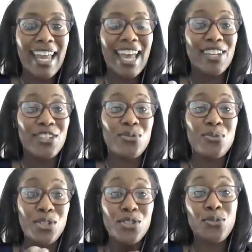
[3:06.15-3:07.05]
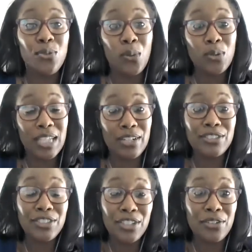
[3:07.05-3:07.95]
And you wrote
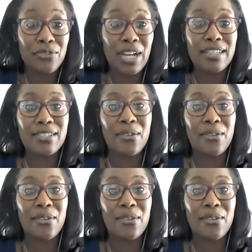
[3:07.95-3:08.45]
letters to your friends.